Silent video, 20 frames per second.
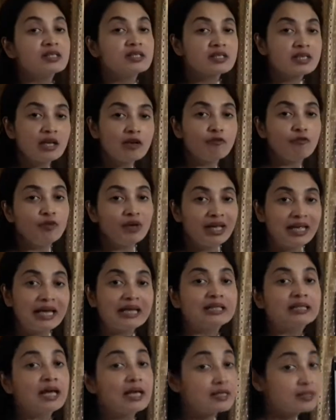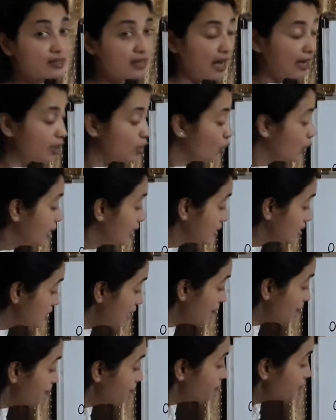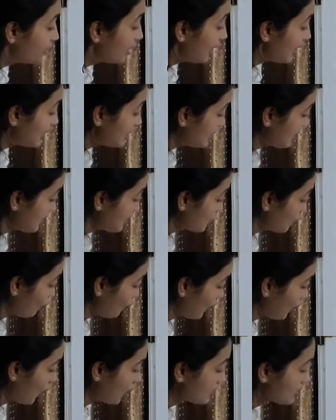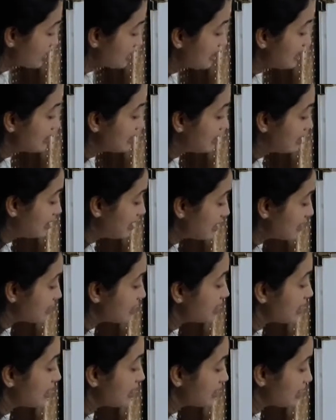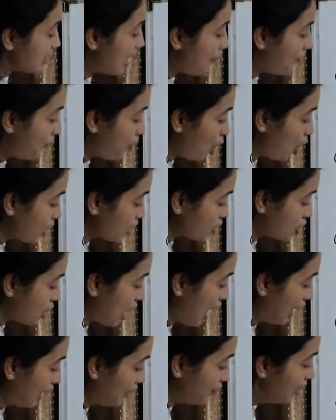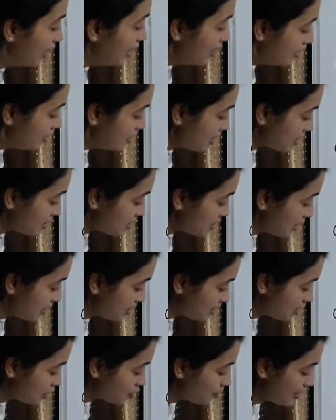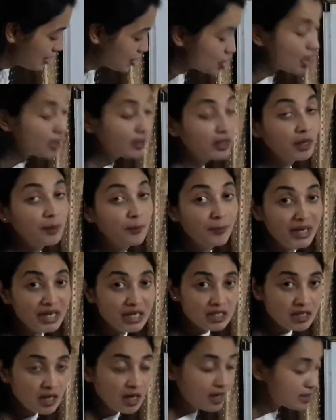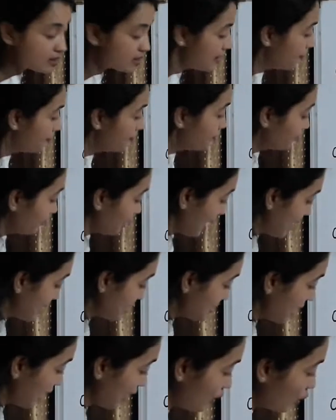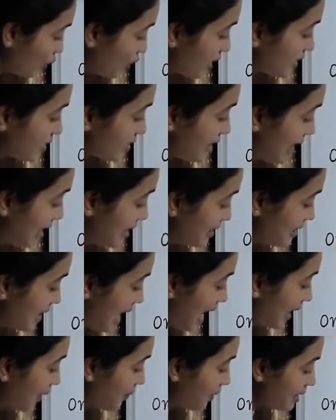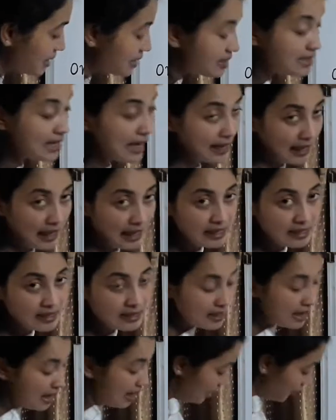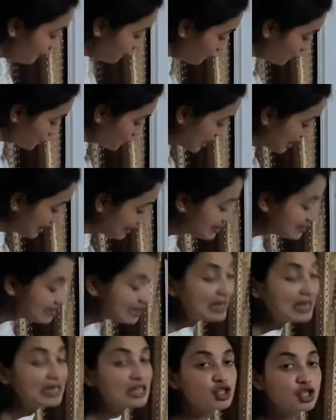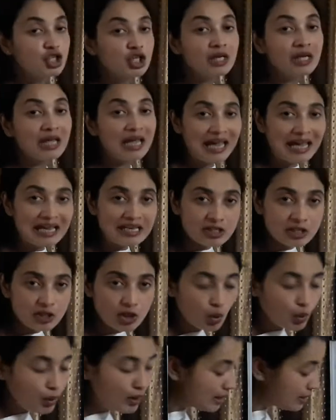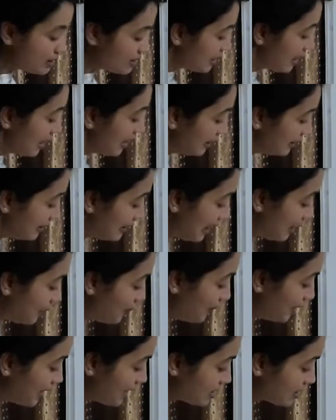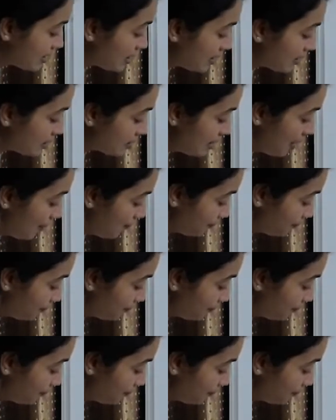itself we get the SI units. It is velocity is distance upon time. Distance is measured in meters, SI units, and time in seconds. If you take CGS units, then meters,